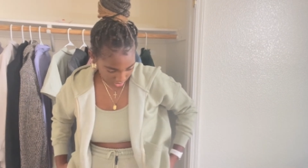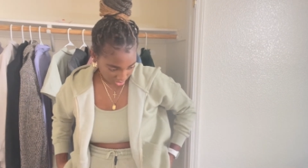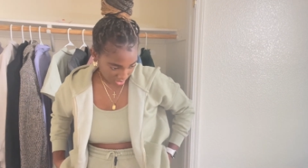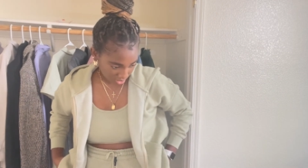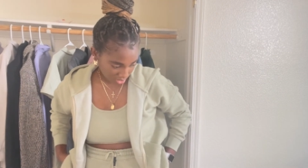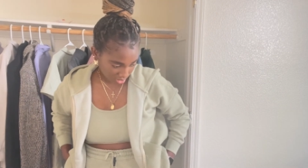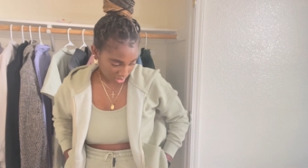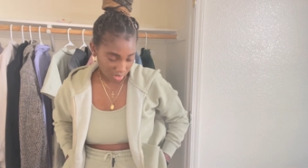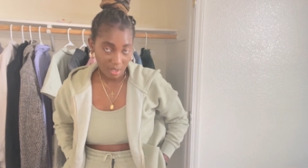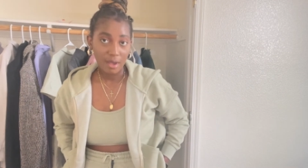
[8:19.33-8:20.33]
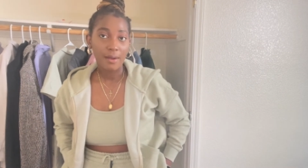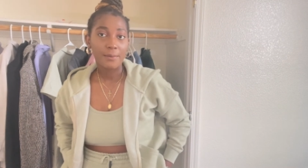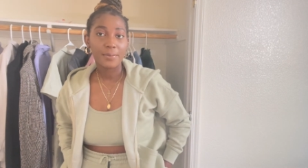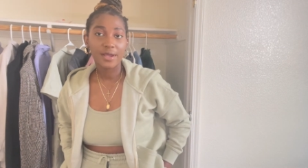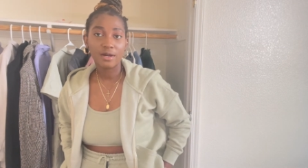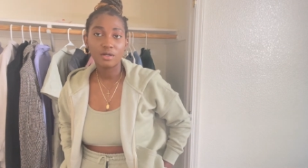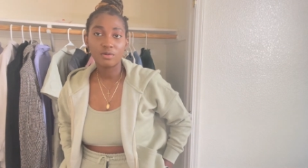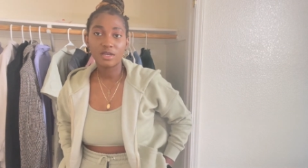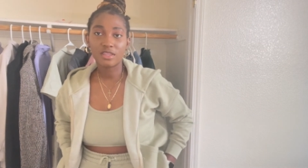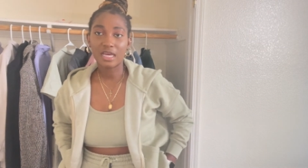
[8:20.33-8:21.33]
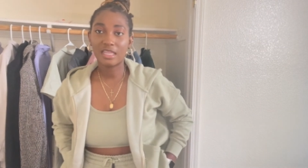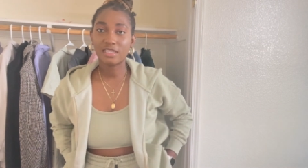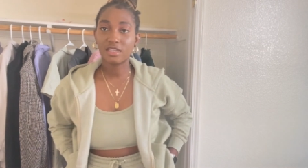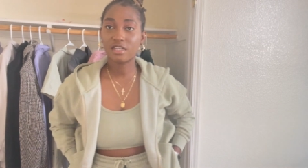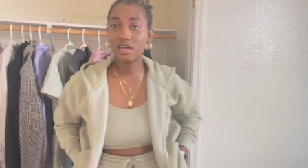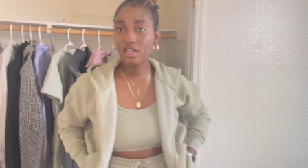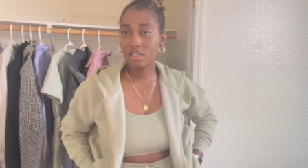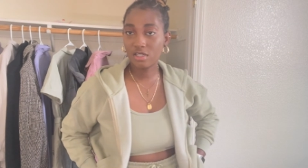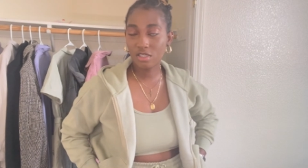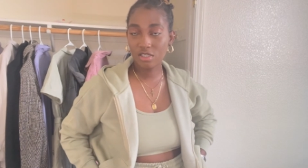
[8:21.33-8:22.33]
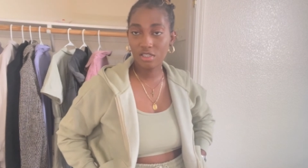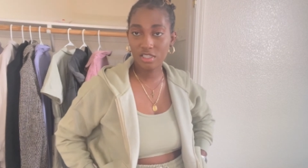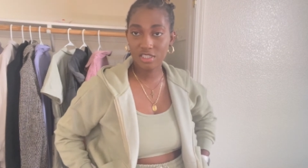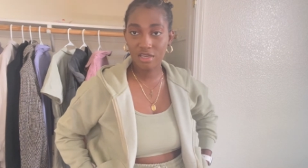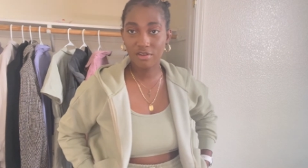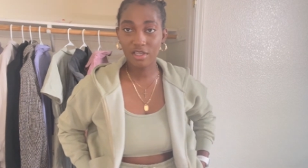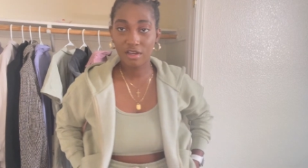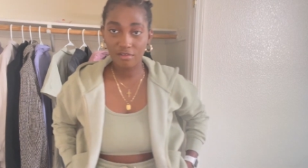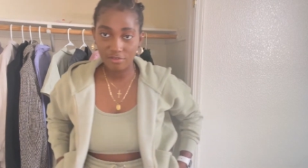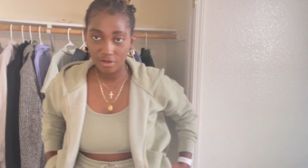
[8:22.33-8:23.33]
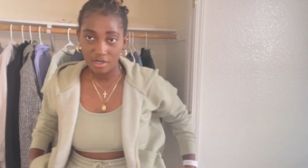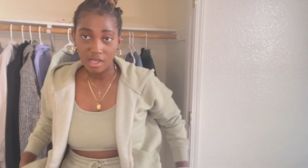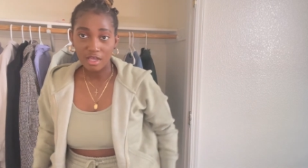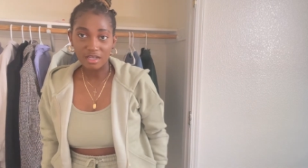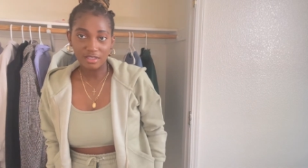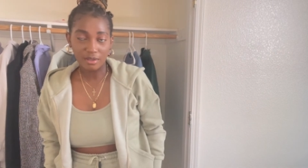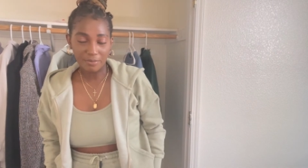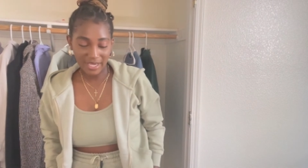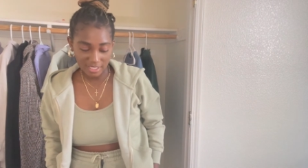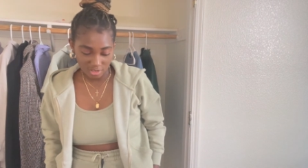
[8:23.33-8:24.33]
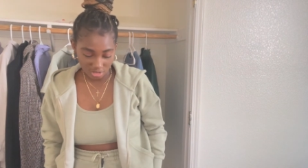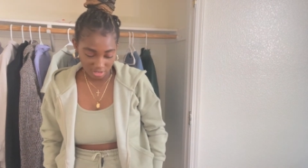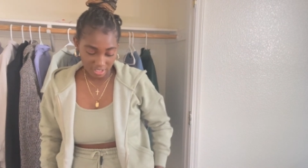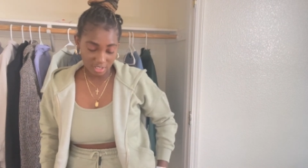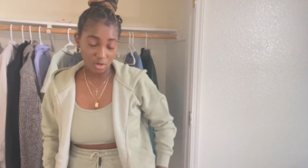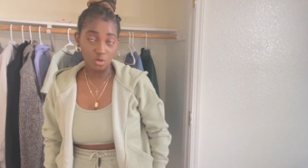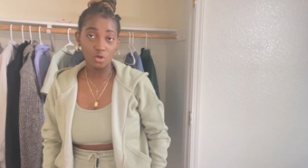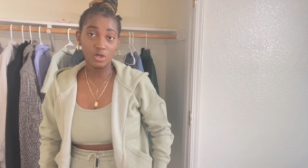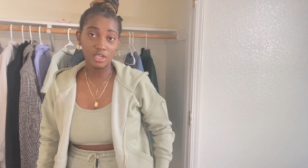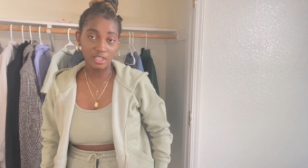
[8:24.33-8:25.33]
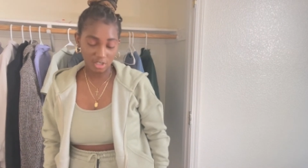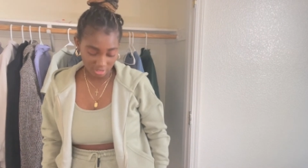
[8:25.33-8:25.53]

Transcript: nothing to pair it with. I like the color. It's giving comfort. The pants are like, or